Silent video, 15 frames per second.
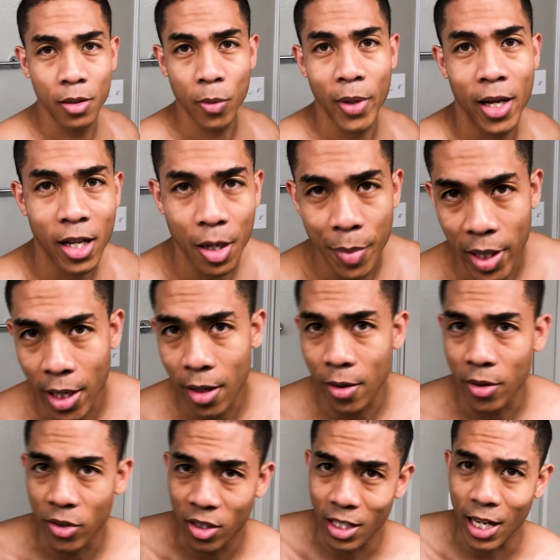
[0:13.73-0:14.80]
the way I cut my hair
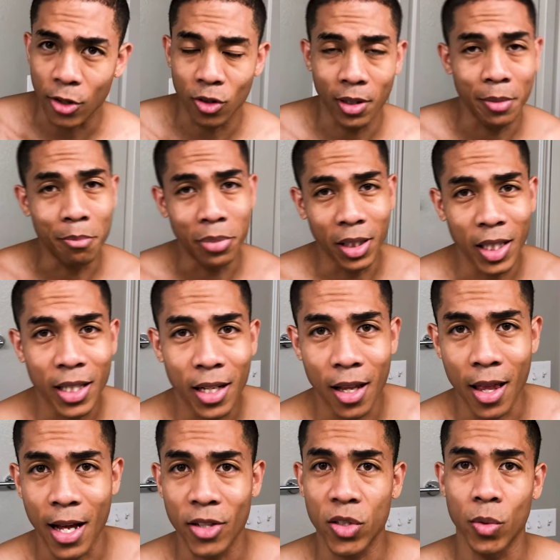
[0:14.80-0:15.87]
is to actually blend
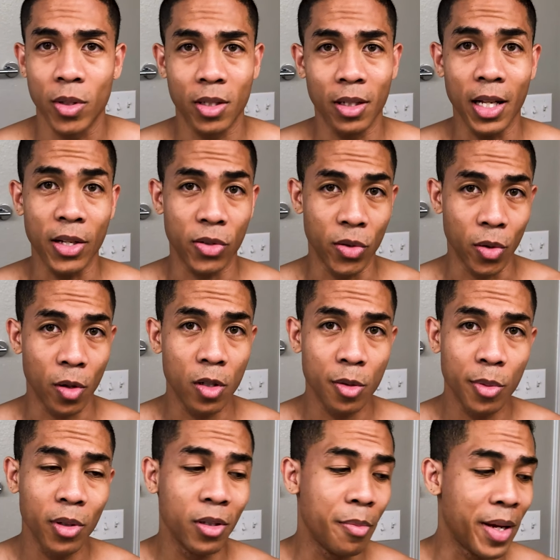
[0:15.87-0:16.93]
that so it's less
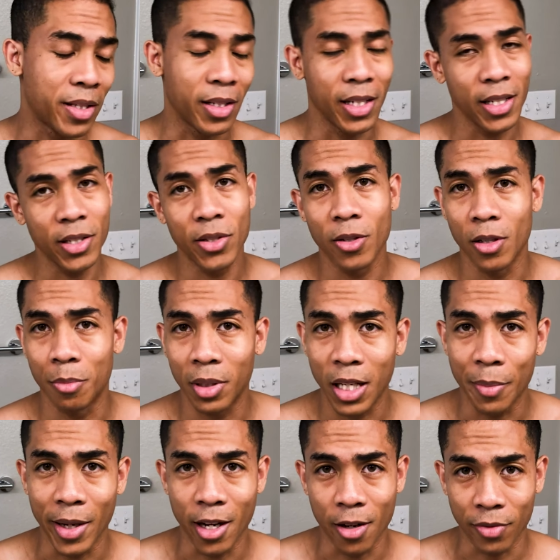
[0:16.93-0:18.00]
noticeable and makes it easier to
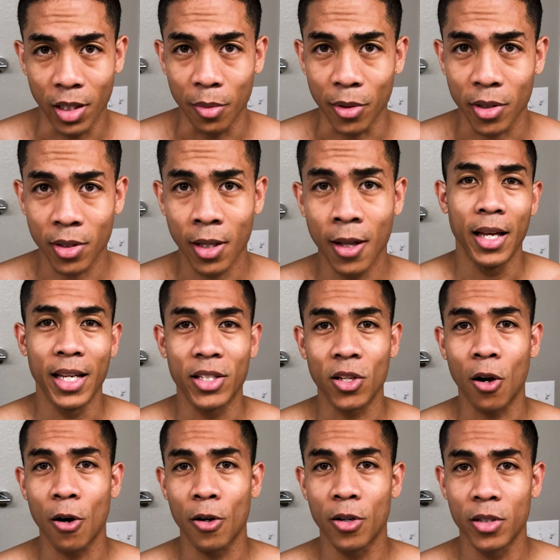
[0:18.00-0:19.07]
apply my hair fibers. It gets
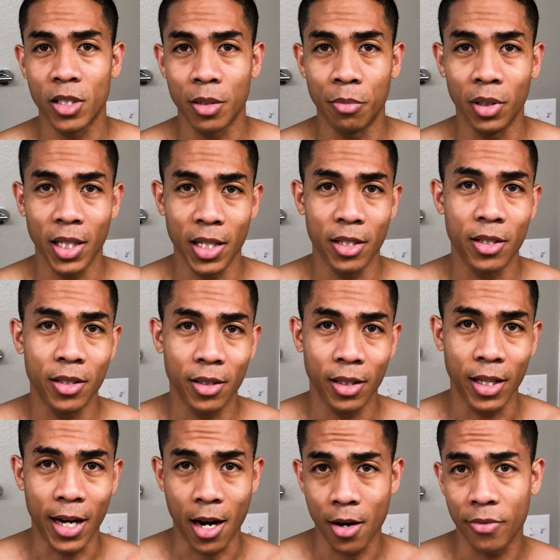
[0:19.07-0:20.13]
harder to blend
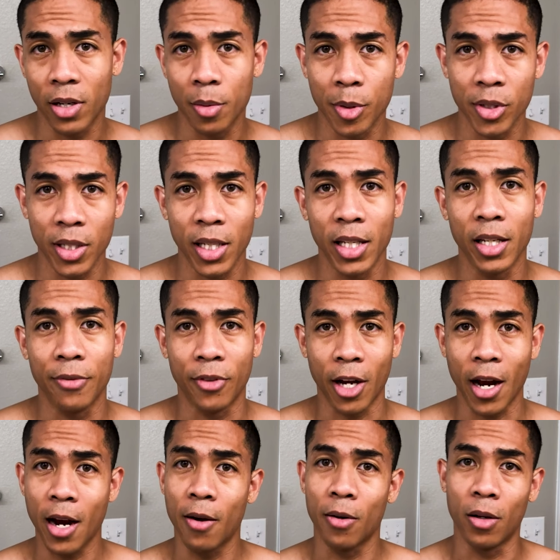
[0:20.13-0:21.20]
the hair fibers in if the
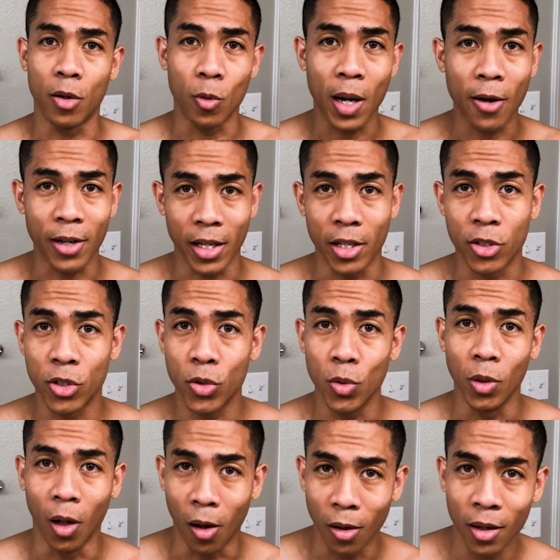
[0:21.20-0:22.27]
hair around it is too
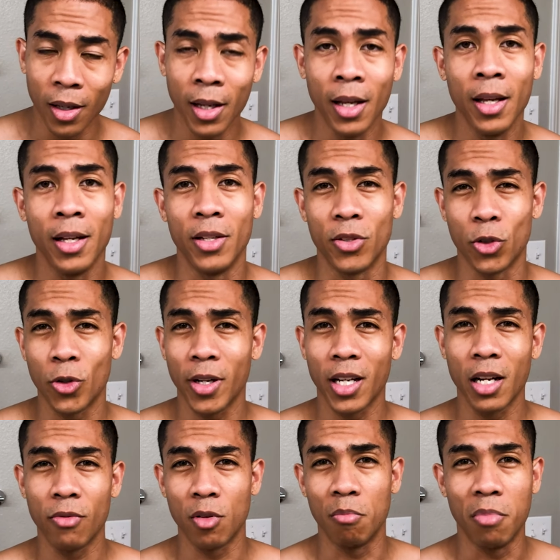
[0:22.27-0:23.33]
long. So trying to
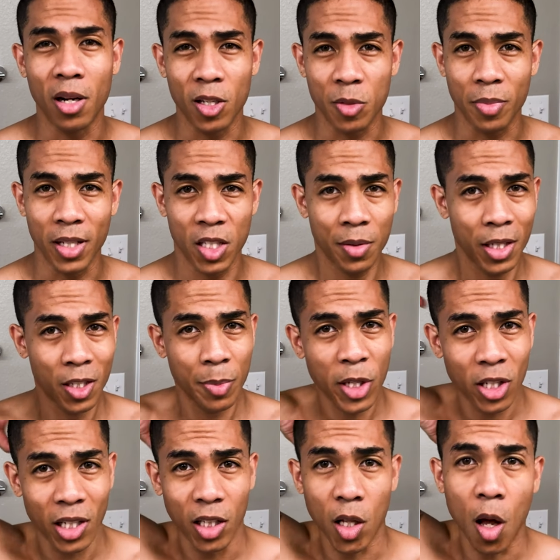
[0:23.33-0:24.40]
cover bald spots,
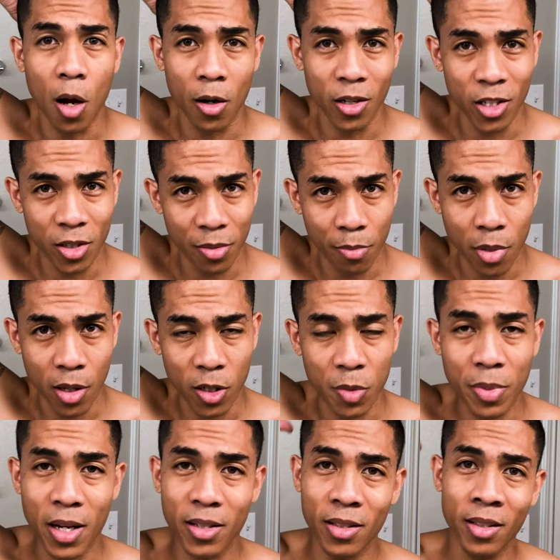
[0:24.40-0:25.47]
especially large bald
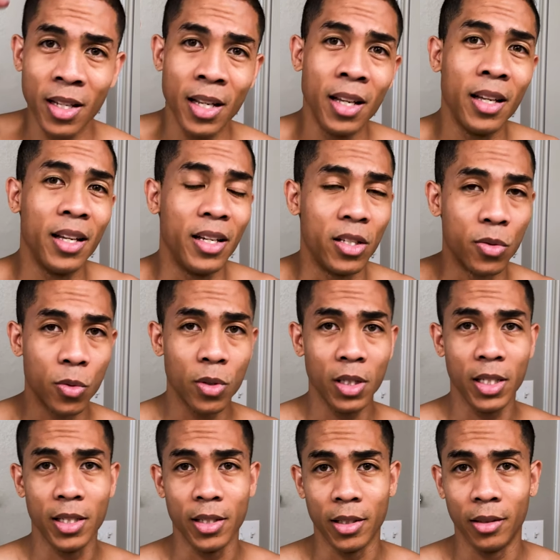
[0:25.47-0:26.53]
spots, is
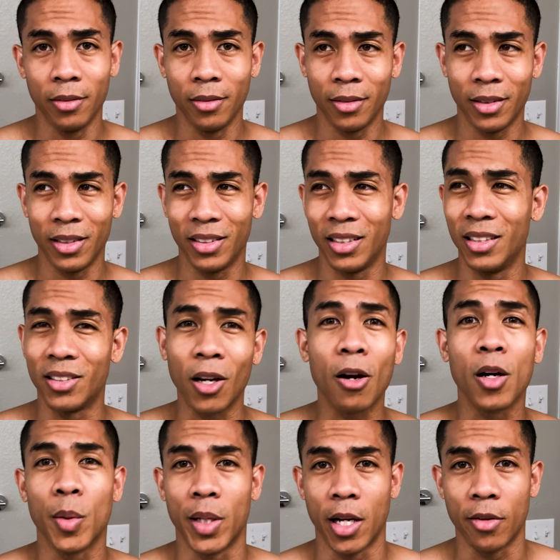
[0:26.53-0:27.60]
really, it's
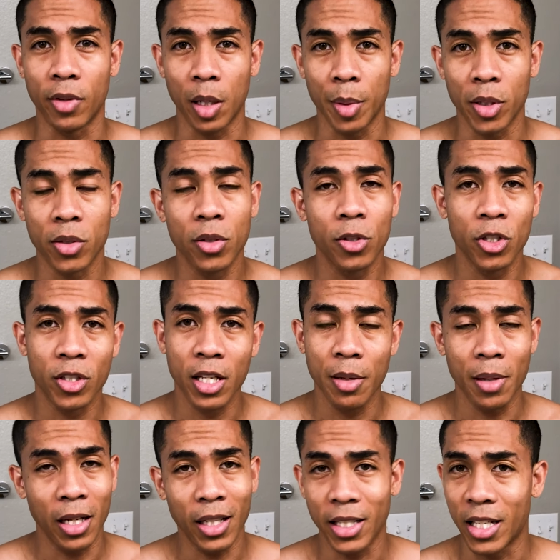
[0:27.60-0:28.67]
hard with hair fibers. So just,
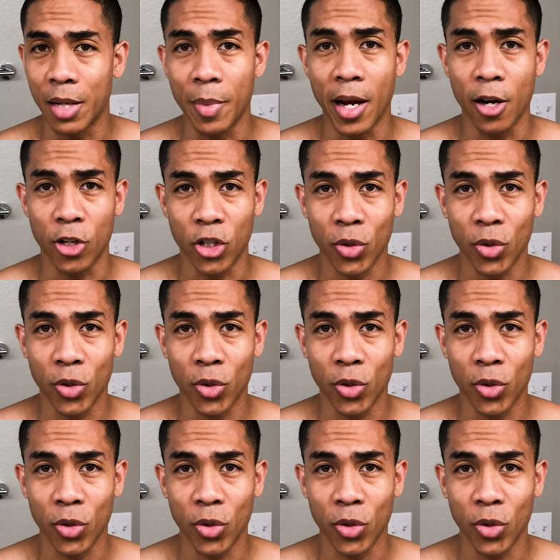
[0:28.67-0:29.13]
keep, I like to keep my hair